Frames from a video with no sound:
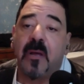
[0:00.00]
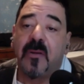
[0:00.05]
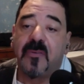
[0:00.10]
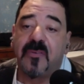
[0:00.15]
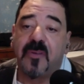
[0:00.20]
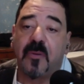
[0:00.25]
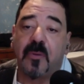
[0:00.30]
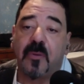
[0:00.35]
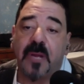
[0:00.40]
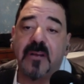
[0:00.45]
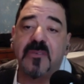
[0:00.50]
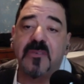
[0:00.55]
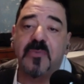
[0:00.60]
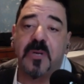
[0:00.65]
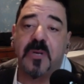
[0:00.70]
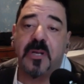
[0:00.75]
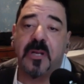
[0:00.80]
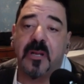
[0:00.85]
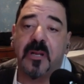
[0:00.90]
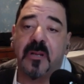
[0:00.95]
So here's
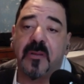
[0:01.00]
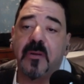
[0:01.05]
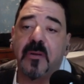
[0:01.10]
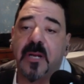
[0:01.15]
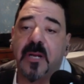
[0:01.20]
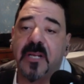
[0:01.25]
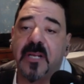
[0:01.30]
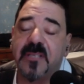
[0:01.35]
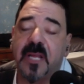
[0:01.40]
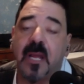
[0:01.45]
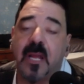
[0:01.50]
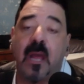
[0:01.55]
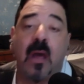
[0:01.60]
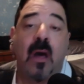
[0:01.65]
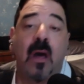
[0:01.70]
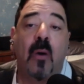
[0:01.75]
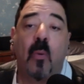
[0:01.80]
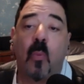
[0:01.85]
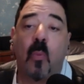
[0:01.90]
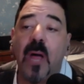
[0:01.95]
what you're going to do. You're going to say,
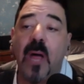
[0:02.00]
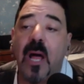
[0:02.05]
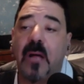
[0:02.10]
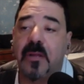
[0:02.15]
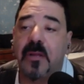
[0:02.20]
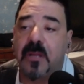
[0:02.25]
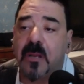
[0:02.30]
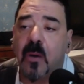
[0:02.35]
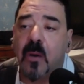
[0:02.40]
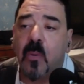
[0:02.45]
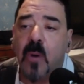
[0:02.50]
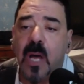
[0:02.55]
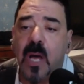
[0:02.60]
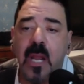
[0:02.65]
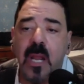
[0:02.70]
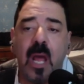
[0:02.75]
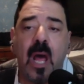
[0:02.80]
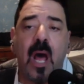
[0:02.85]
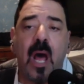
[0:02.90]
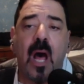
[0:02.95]
well, you know
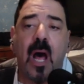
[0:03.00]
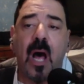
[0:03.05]
what?